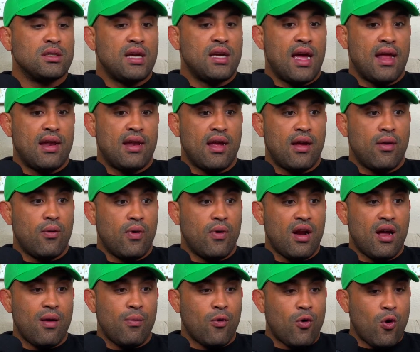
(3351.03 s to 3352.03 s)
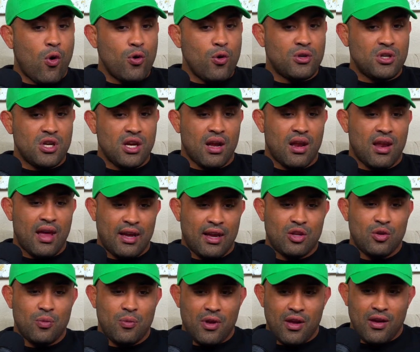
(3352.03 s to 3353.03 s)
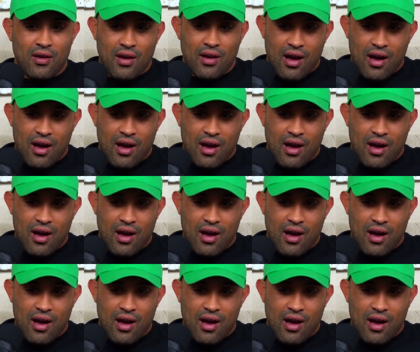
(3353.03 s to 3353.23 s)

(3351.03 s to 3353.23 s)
And then when I'm coaching, I like to be